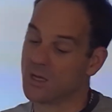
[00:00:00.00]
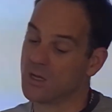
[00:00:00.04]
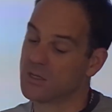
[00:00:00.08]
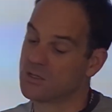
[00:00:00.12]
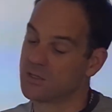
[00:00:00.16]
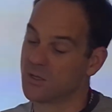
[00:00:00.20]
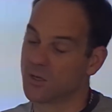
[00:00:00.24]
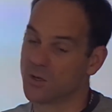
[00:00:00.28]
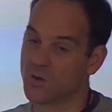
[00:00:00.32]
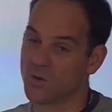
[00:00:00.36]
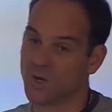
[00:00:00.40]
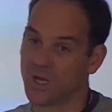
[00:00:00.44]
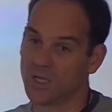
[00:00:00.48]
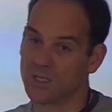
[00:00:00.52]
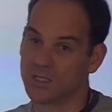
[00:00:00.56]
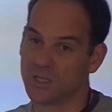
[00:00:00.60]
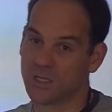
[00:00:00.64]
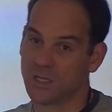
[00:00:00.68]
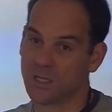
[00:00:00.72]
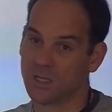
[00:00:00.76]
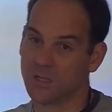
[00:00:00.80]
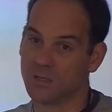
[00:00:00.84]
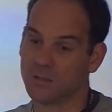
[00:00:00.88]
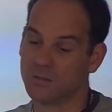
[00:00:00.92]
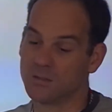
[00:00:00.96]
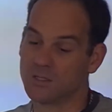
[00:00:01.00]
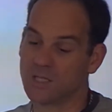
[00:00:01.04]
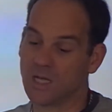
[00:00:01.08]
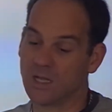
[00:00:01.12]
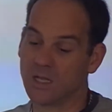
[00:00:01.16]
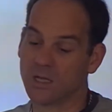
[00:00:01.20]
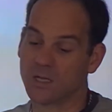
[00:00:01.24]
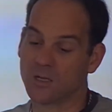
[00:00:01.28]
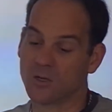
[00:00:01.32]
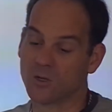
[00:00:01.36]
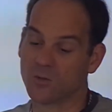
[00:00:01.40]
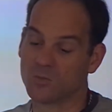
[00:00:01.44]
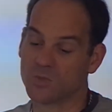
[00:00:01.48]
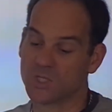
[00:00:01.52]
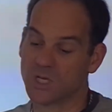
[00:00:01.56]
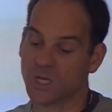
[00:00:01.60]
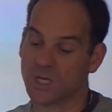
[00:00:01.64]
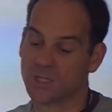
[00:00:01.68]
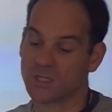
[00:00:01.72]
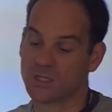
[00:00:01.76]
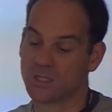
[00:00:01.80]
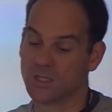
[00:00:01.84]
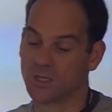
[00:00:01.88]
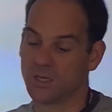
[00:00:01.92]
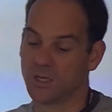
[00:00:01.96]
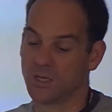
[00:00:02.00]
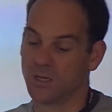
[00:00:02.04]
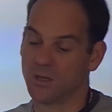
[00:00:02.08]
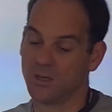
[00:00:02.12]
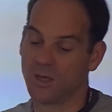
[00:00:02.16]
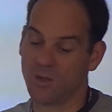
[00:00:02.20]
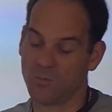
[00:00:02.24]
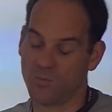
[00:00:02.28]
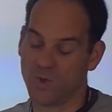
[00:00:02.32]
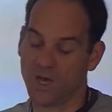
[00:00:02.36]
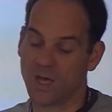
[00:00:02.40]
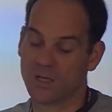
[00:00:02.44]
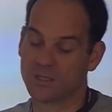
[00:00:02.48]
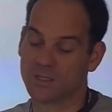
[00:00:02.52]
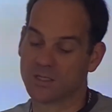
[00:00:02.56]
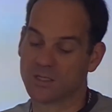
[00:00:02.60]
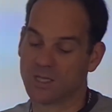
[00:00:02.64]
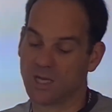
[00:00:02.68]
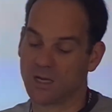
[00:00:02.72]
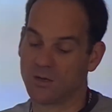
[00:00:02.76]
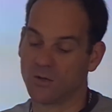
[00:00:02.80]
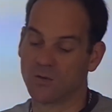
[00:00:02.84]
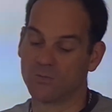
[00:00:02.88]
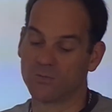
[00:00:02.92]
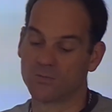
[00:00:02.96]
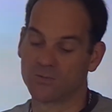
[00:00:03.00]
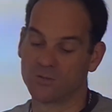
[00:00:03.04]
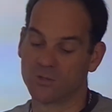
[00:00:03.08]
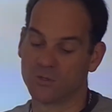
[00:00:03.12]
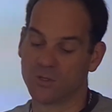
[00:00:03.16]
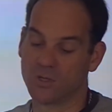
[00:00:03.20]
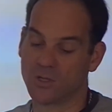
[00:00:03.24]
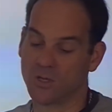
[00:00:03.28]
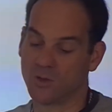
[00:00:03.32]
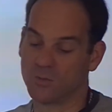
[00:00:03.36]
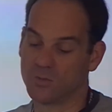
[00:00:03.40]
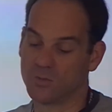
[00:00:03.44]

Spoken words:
so it creates a little delegate object and passes that off to the